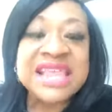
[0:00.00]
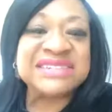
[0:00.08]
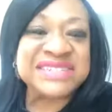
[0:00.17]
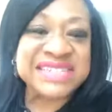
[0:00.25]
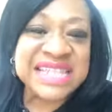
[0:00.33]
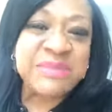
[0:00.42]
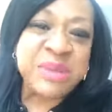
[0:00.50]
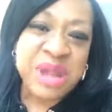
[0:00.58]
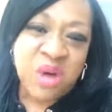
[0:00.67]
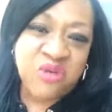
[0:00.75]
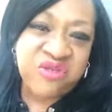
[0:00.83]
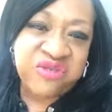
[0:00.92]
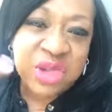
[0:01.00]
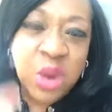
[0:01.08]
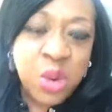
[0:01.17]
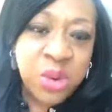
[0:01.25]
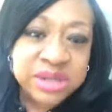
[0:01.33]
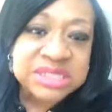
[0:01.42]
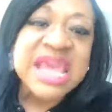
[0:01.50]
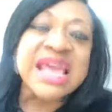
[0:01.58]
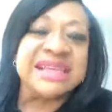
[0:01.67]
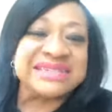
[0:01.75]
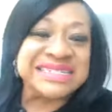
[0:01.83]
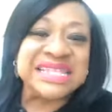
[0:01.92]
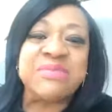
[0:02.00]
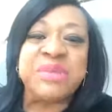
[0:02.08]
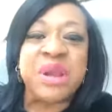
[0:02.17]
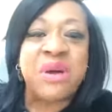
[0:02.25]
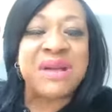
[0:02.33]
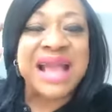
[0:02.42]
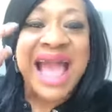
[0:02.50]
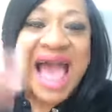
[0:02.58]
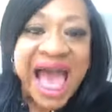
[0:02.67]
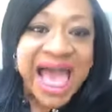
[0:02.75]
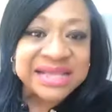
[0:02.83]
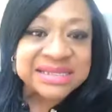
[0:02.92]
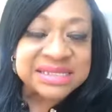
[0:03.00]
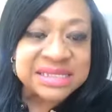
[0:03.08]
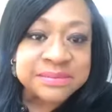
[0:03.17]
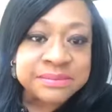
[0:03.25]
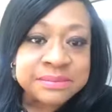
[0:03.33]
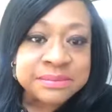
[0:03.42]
they're sleeping on floors. They're sleeping on cots.